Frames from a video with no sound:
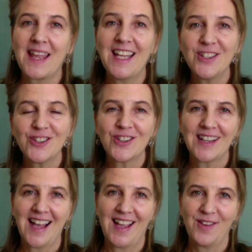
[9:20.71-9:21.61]
in your
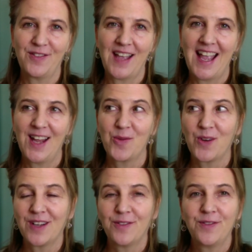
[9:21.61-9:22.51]
life and
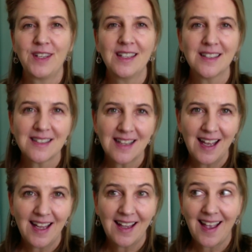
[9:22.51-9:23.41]
what it feels
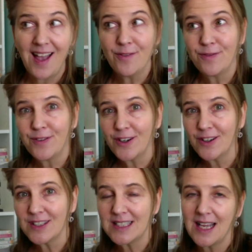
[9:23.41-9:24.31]
like at
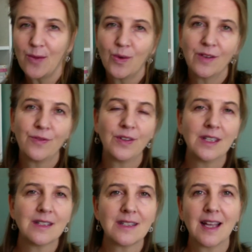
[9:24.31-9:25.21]
first and what it
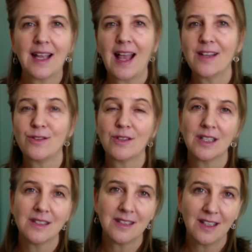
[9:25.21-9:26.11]
feels like as you
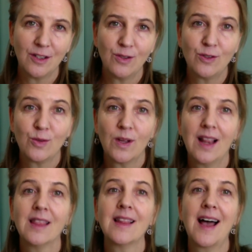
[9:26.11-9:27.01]
continue to
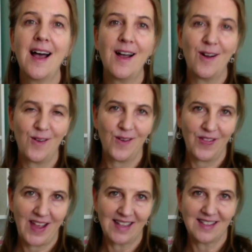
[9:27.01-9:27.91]
allow
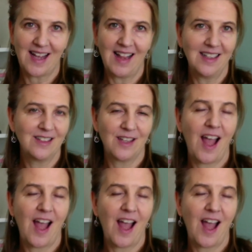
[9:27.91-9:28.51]
that silence.